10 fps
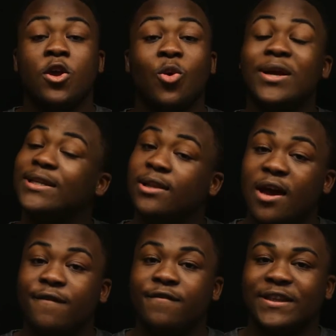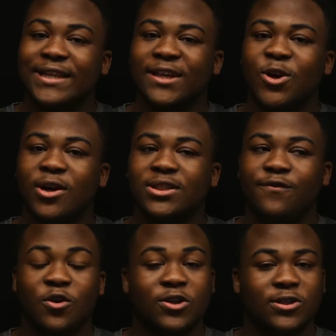you're going to love this last artist
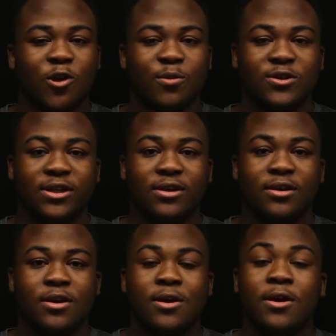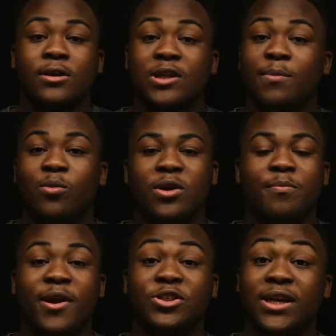if you're into soul music. Some people
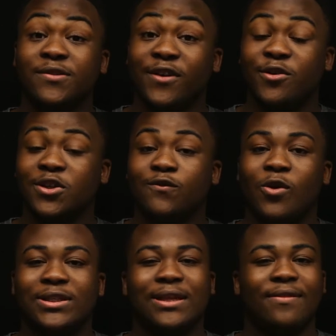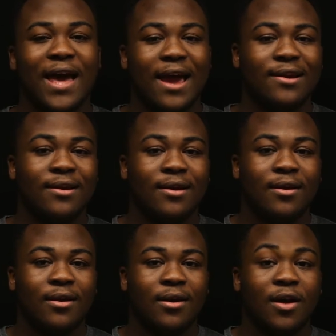compare James Vickery's voice to that
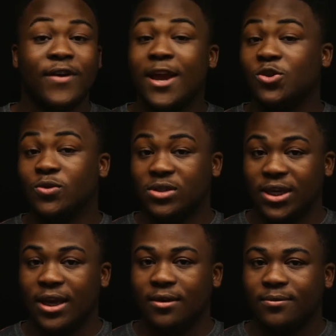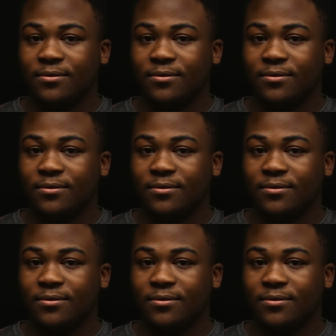of angels singing.